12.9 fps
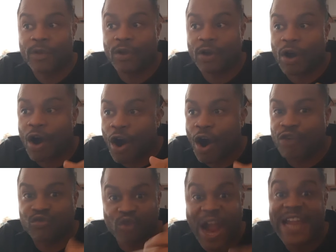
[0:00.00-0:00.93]
are
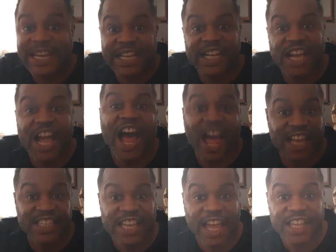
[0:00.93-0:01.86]
writing
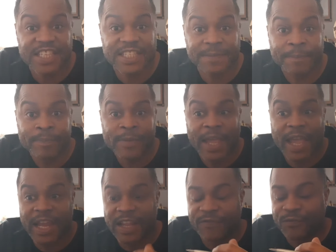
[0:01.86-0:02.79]
contests,
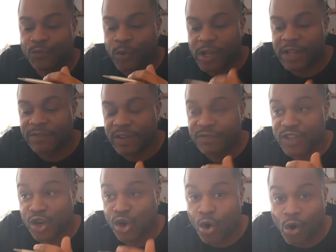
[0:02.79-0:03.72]
and if the
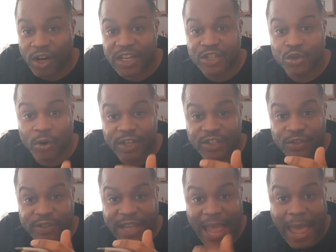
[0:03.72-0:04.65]
court is going to
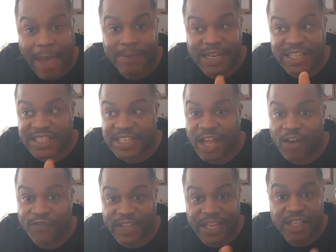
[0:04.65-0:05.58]
cabin
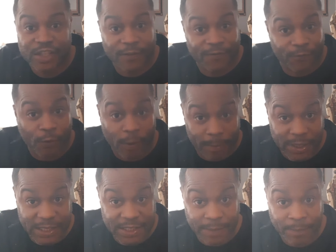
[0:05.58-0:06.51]
itself into
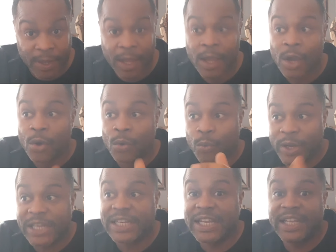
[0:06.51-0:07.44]
formalism,
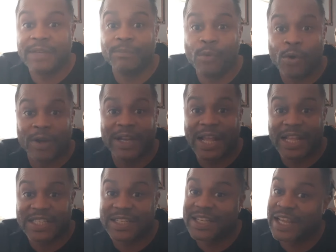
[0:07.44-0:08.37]
we need more or
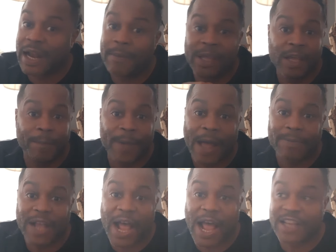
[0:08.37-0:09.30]
less, and again, I'm a hip-hop
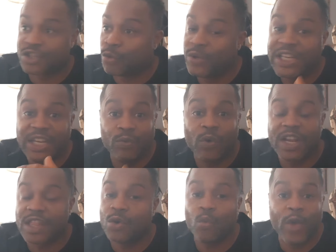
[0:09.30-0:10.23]
guy, so we need one
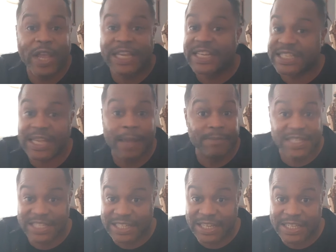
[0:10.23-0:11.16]
of the wickedest
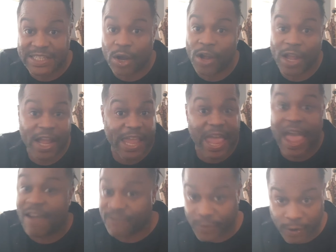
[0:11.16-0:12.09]
MCs
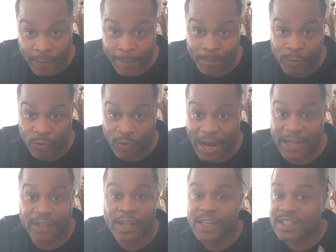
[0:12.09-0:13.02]
ever, right?
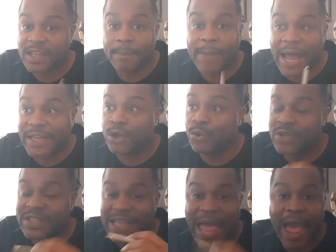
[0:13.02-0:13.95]
Somebody who
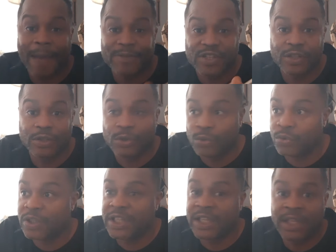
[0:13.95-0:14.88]
is
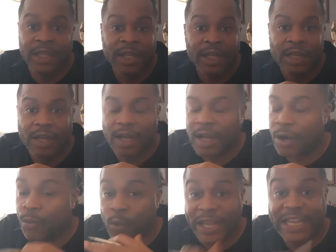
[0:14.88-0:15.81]
absolutely
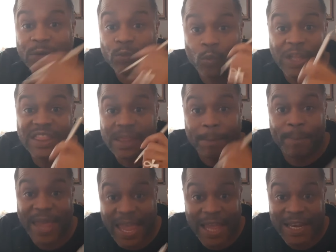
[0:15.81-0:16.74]
wicked with the
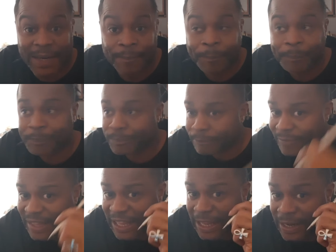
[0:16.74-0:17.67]
pen
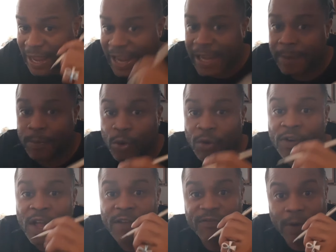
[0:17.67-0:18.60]
and able,
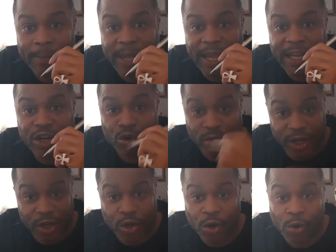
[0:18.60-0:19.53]
from a
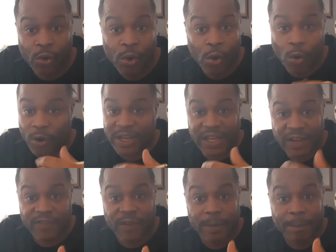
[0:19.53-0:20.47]
critical or
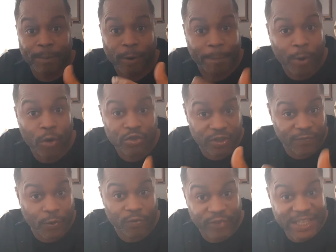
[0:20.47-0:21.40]
even purposive
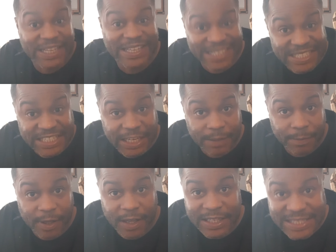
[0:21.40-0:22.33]
or realistic
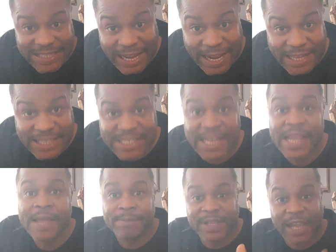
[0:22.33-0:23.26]
stance,
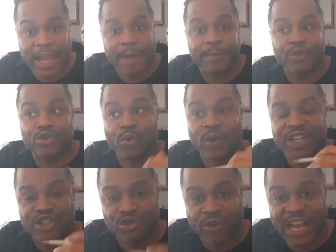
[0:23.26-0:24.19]
be able to
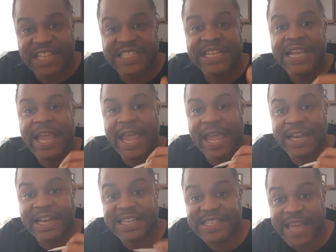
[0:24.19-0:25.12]
address and
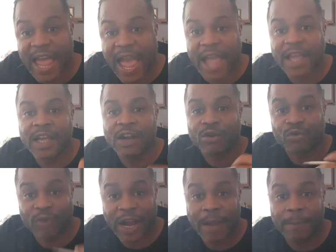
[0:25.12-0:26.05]
attack
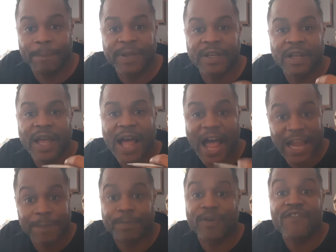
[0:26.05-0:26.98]
rampant
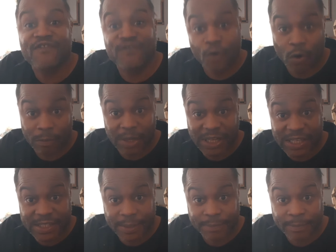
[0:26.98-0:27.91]

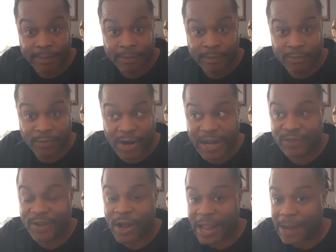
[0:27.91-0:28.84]
hyper-formalism, right?
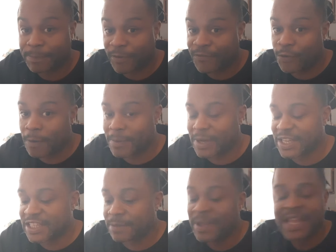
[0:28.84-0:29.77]

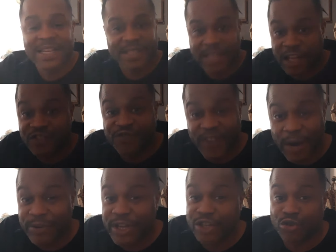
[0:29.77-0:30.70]
Hyper-formalism sounds
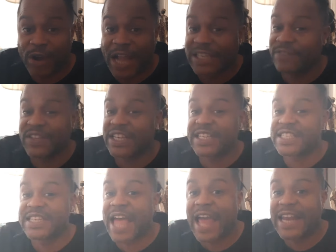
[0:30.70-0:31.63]
very attractive, and it is
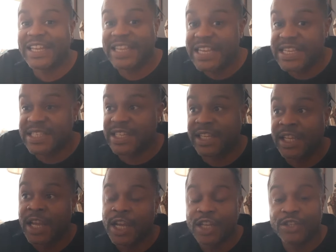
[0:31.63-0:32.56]
not easy
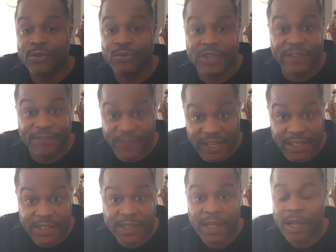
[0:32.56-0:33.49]
to
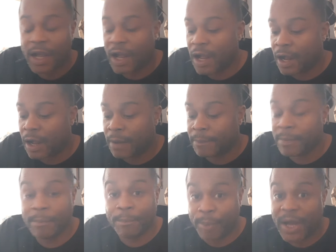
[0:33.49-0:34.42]
defeat,
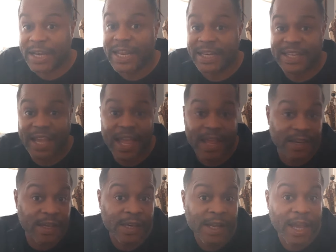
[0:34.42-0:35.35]
but it can
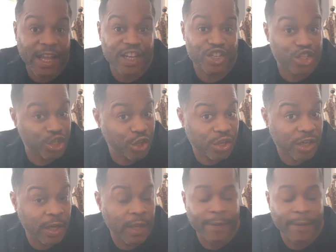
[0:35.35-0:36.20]
and it should.